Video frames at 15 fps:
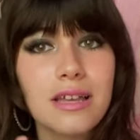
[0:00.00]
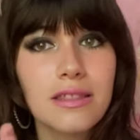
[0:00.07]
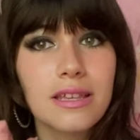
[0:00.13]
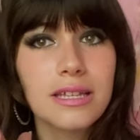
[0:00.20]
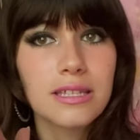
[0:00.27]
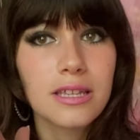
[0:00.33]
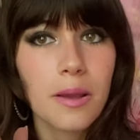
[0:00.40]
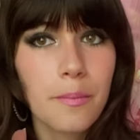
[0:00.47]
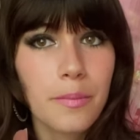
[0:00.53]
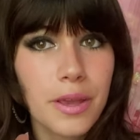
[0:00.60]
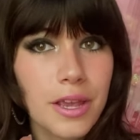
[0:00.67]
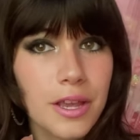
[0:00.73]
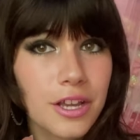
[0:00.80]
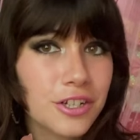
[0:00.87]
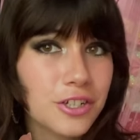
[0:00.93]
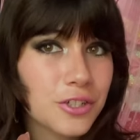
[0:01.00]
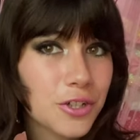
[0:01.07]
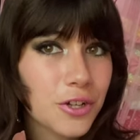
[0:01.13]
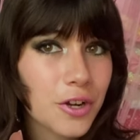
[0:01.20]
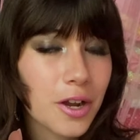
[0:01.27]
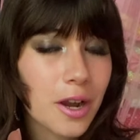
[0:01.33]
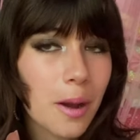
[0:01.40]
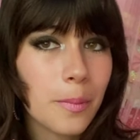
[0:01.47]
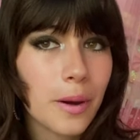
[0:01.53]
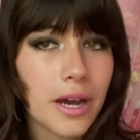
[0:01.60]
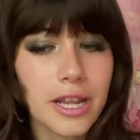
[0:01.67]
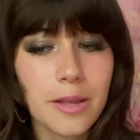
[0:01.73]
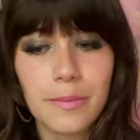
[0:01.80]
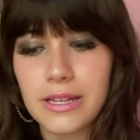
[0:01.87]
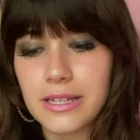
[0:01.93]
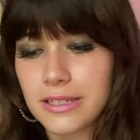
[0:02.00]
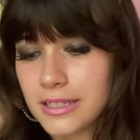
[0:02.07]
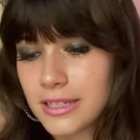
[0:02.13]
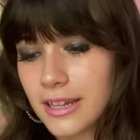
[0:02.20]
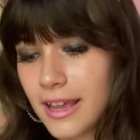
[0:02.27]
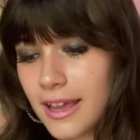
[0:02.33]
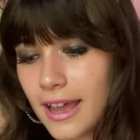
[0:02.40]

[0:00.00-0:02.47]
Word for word: this pink sugar body mist.